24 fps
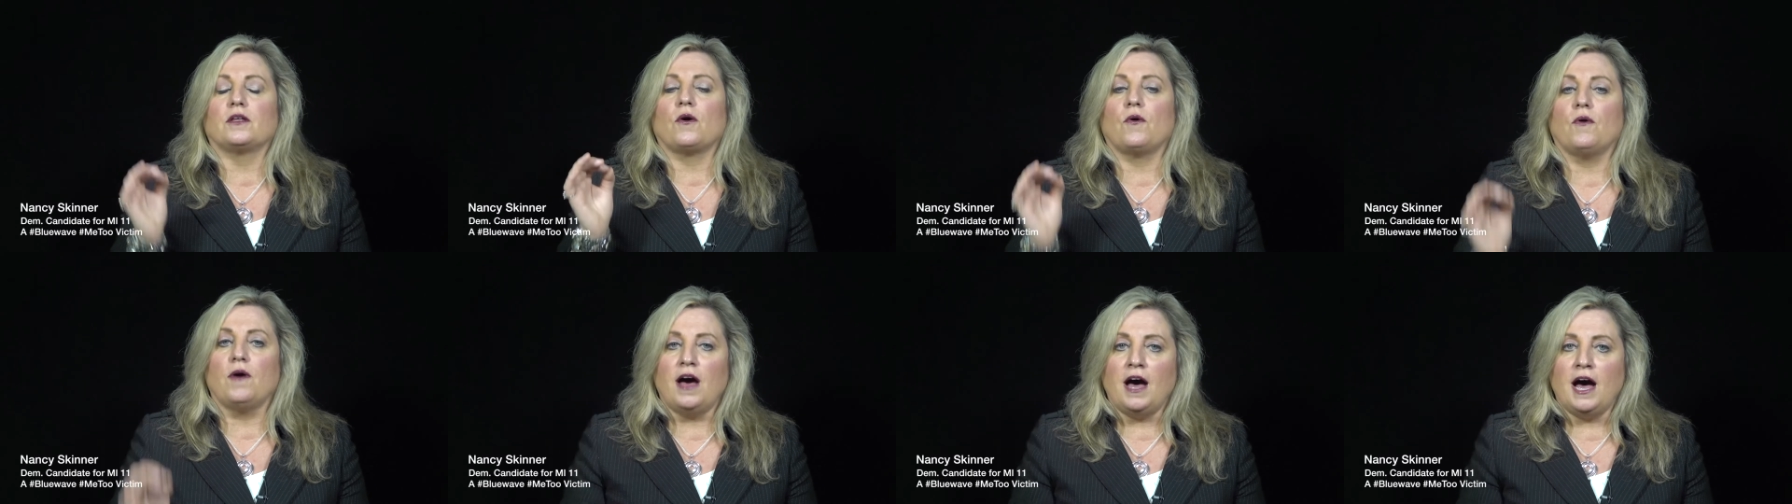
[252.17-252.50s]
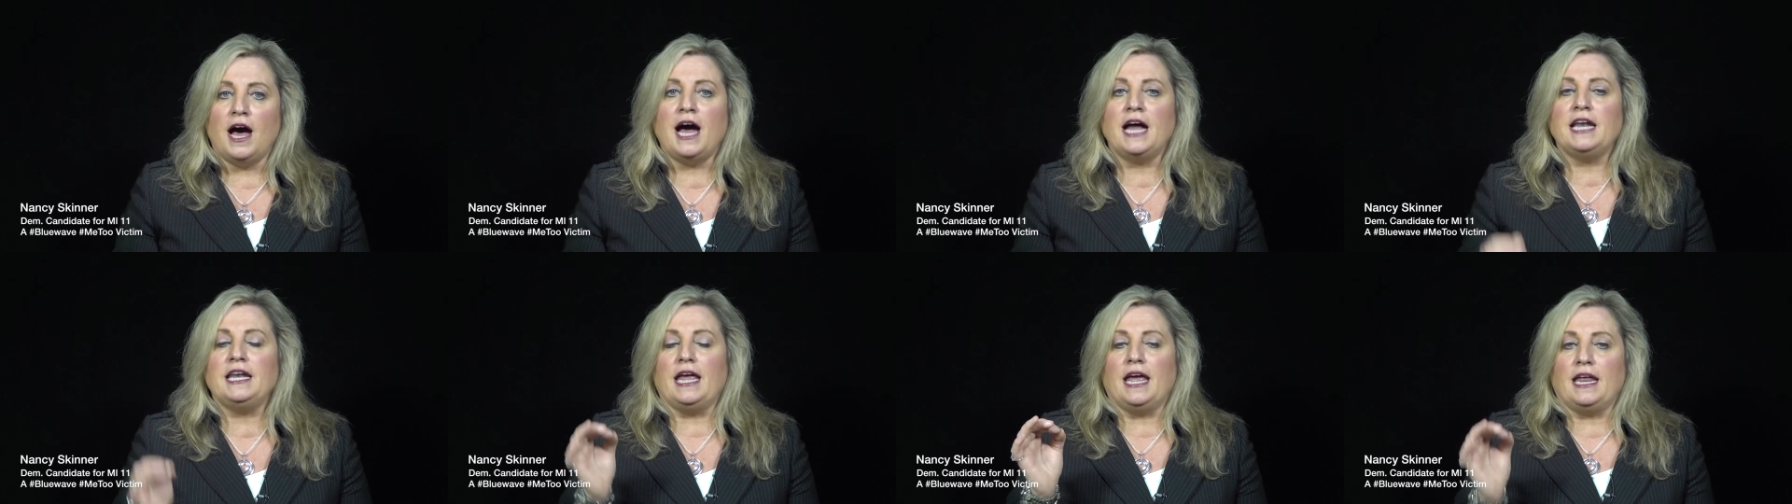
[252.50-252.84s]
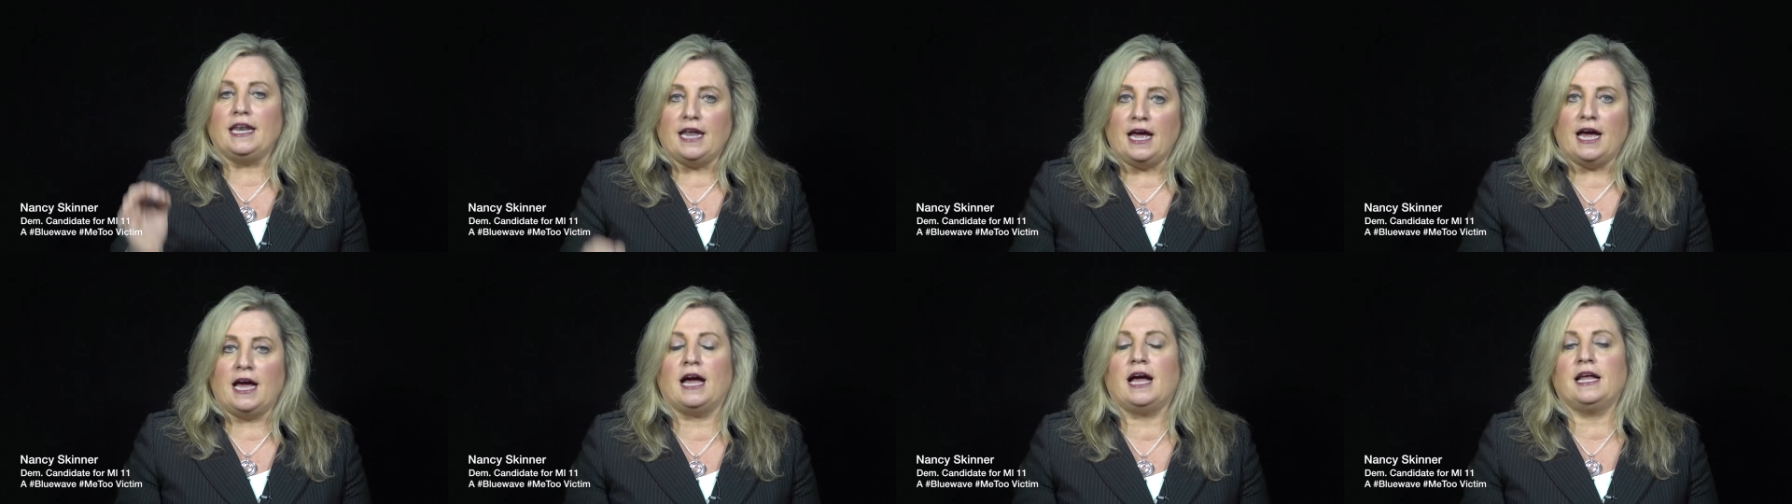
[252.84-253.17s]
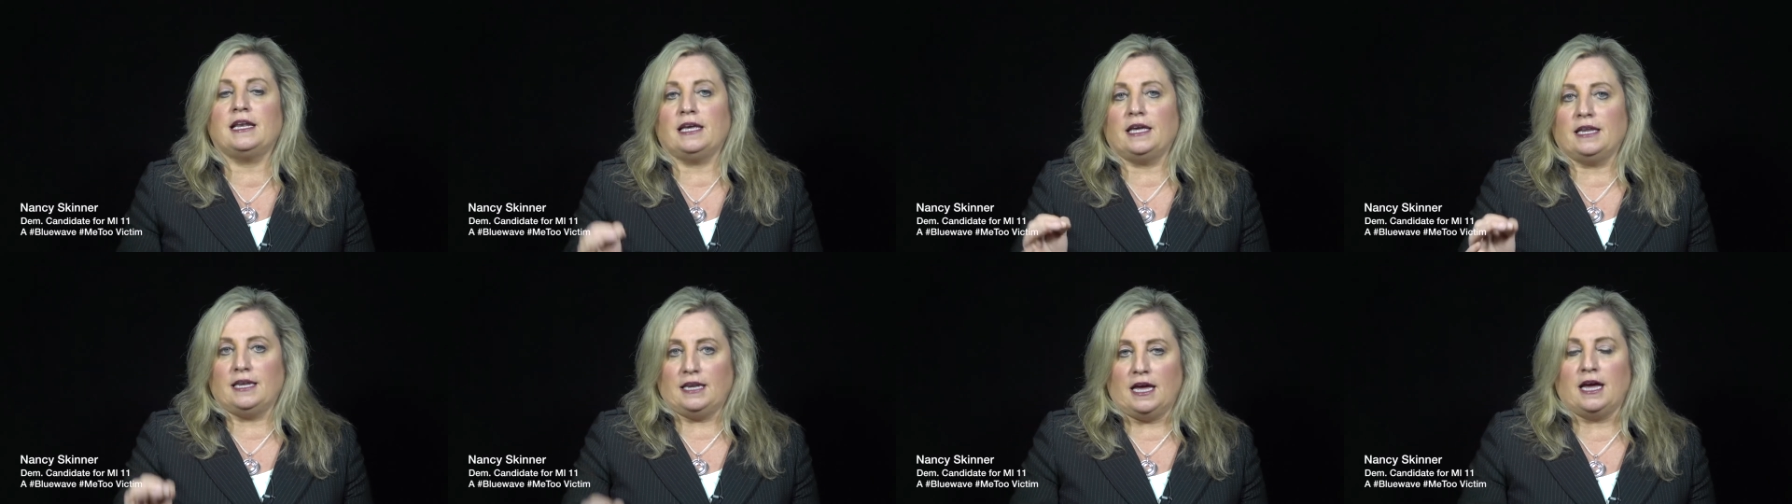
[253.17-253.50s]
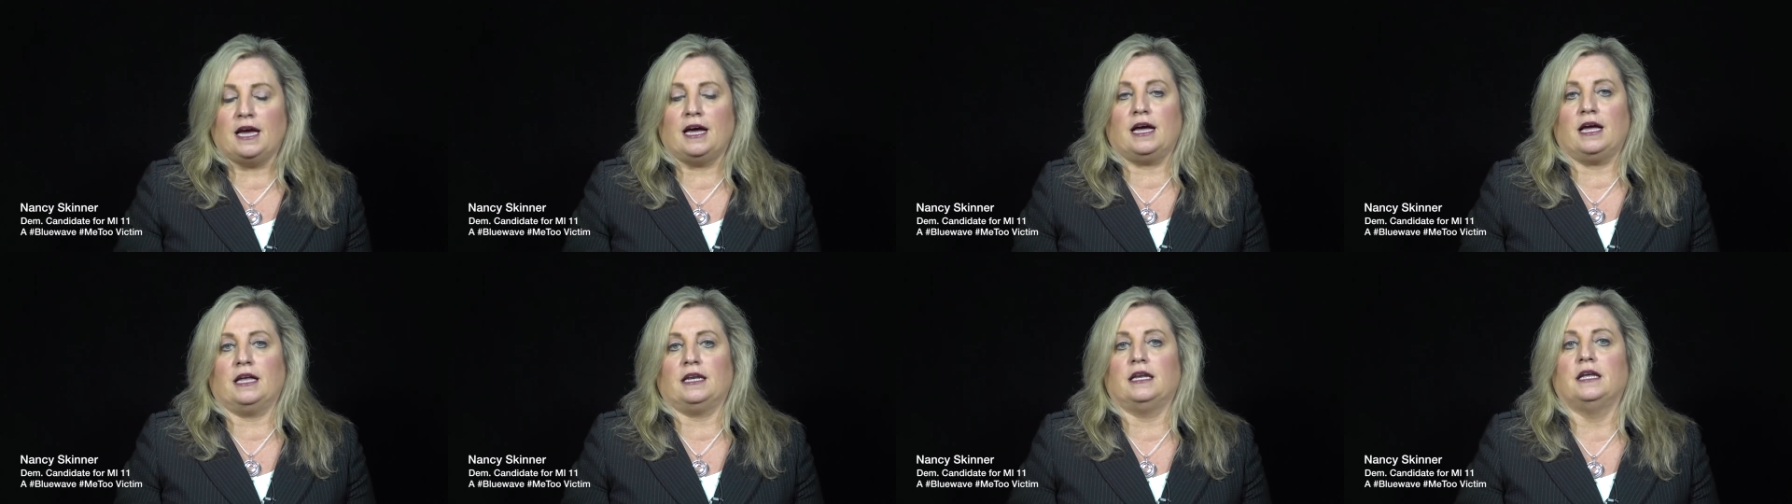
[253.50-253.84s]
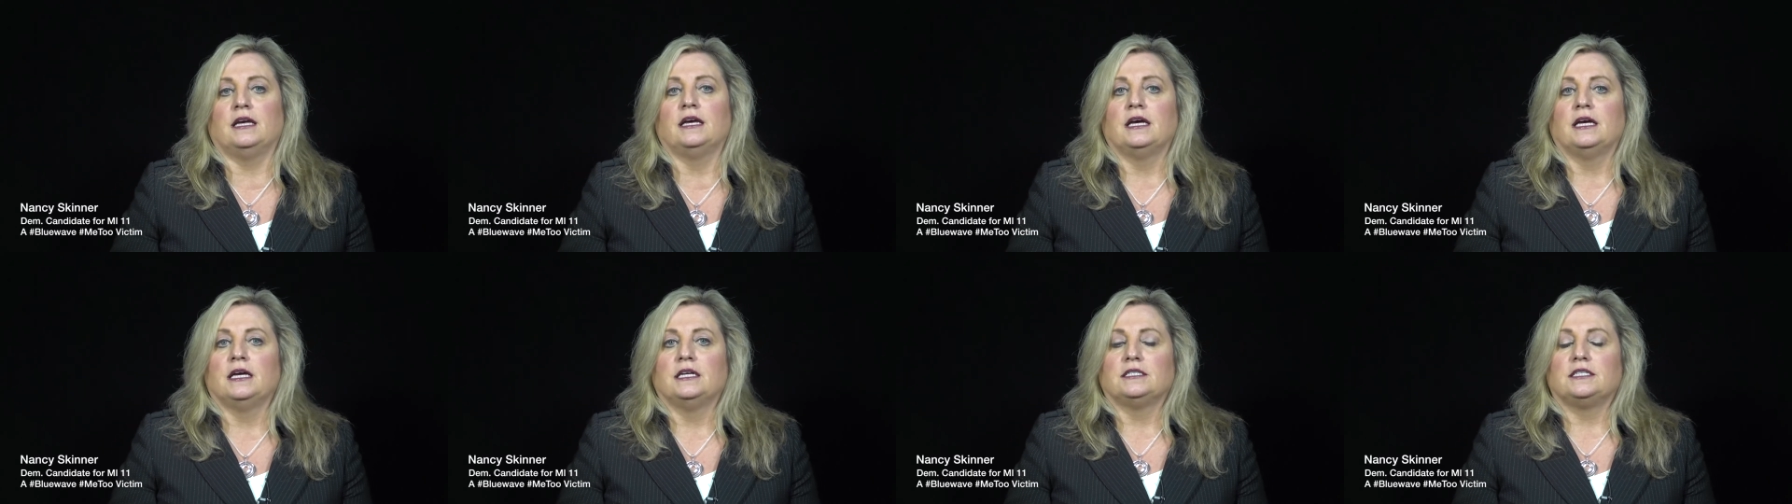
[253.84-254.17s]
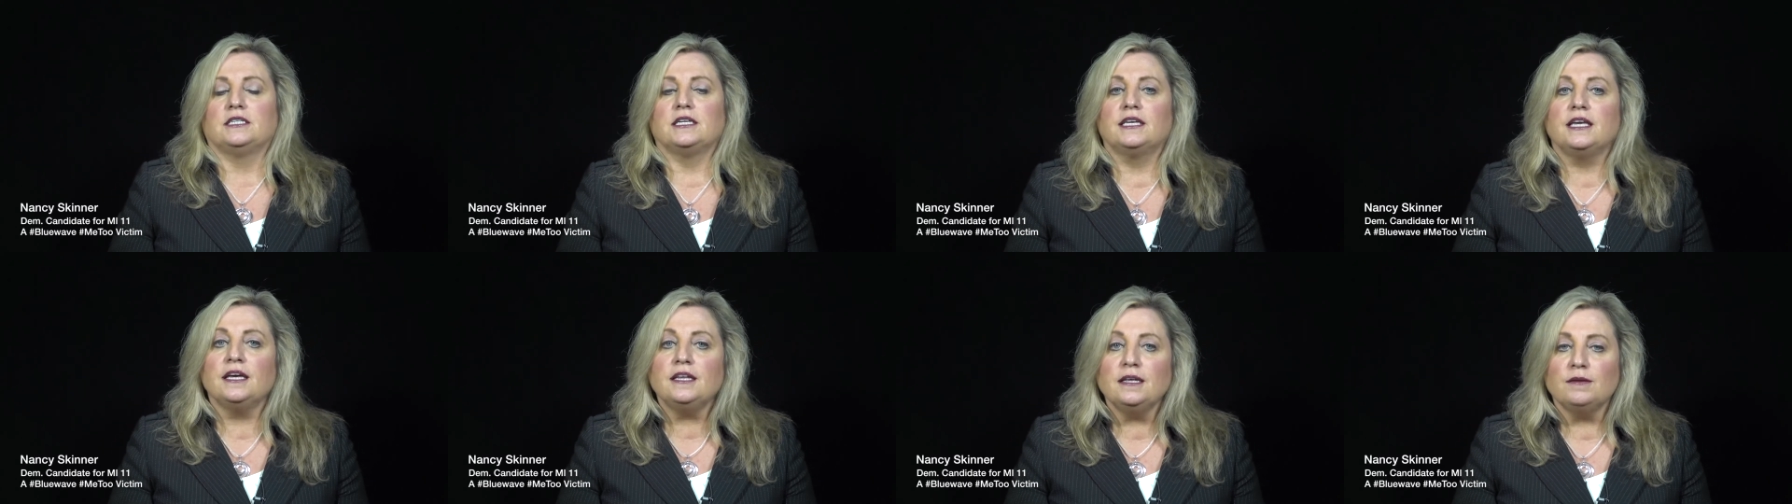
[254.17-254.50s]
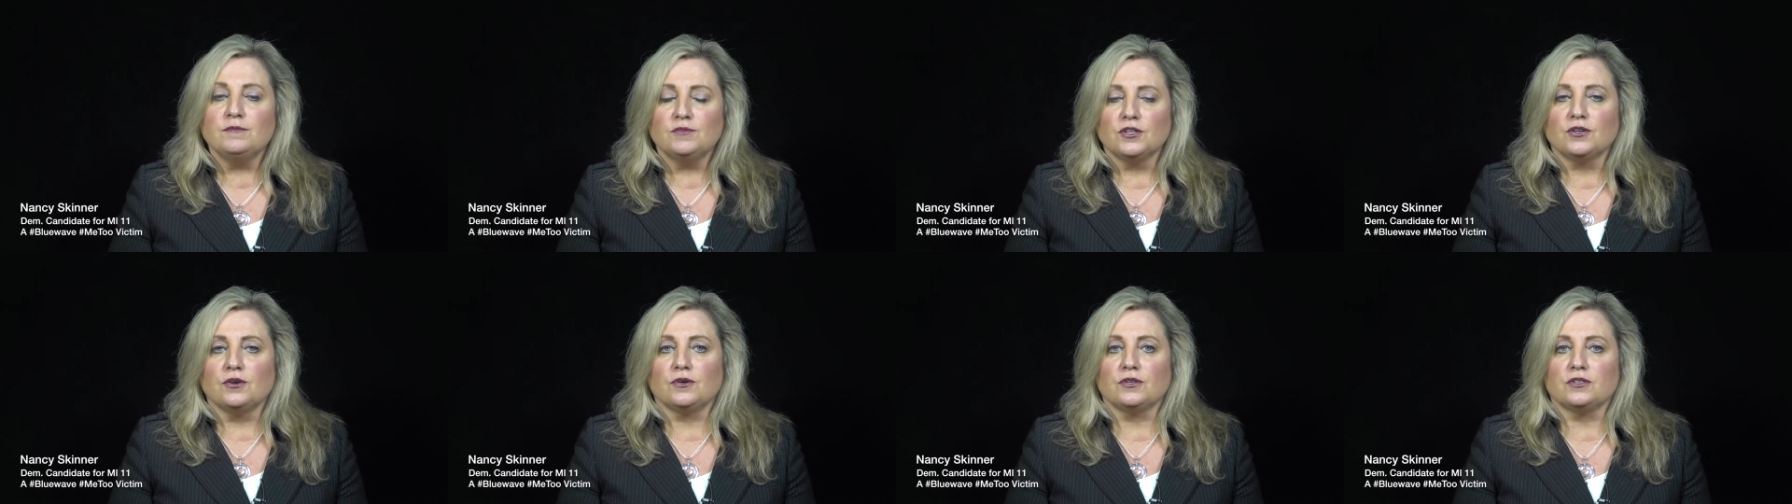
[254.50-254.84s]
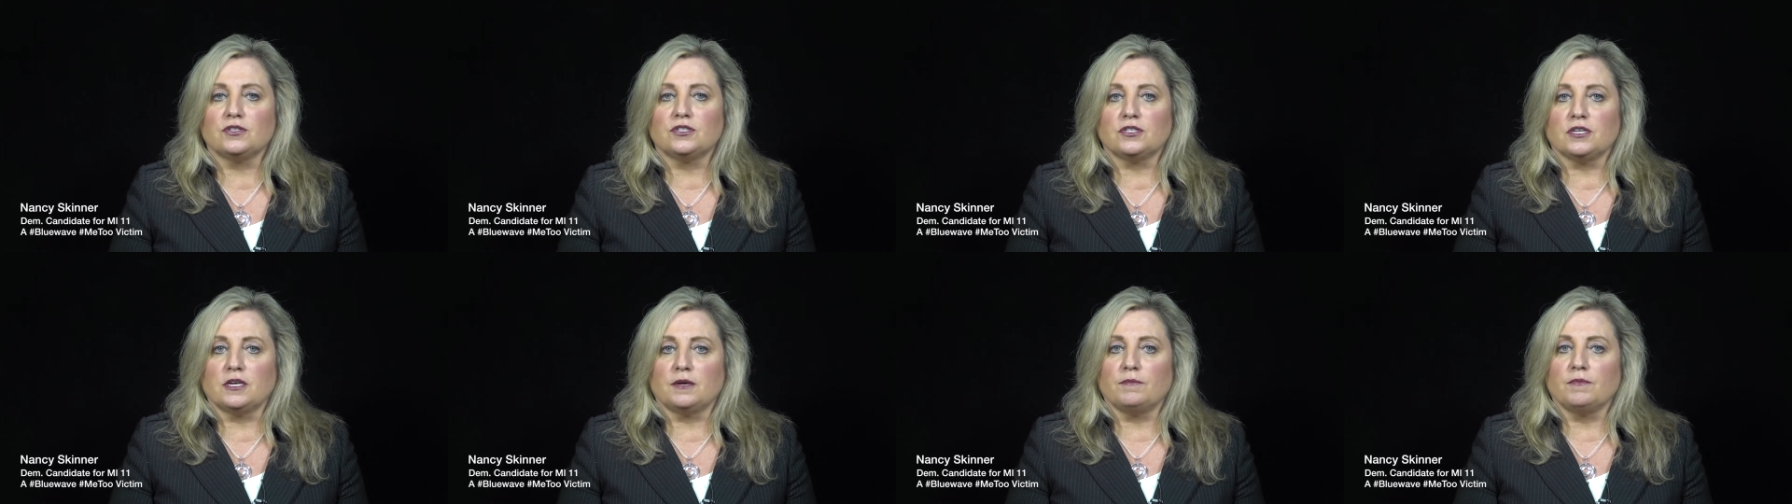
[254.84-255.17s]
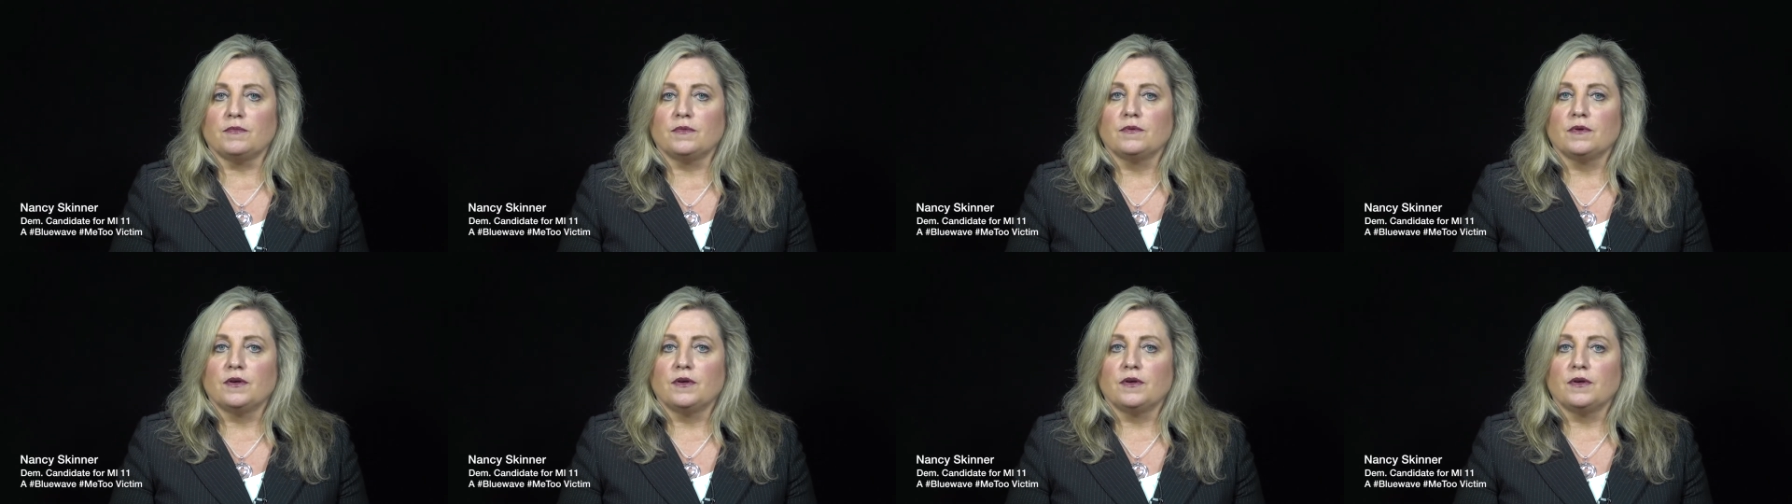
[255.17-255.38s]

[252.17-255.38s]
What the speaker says: Go on and on and on to get him to go to sleep.